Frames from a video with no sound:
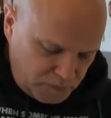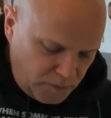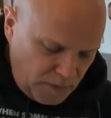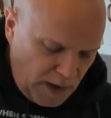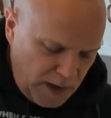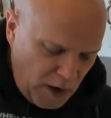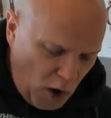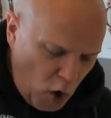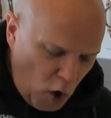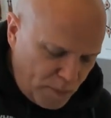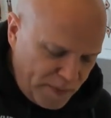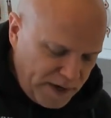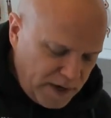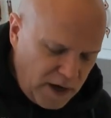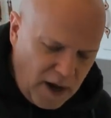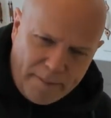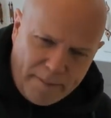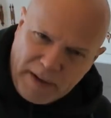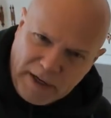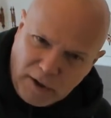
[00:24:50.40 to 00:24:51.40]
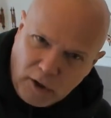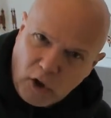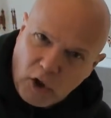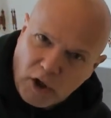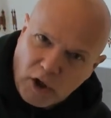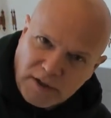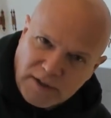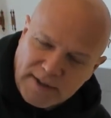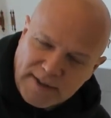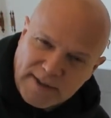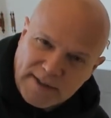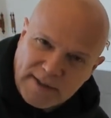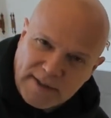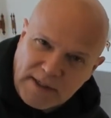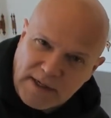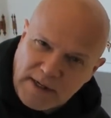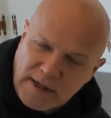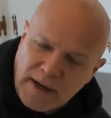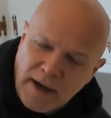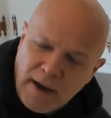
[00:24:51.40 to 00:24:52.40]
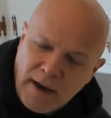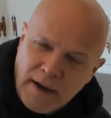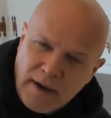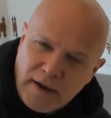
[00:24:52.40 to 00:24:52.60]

and open it up and look to see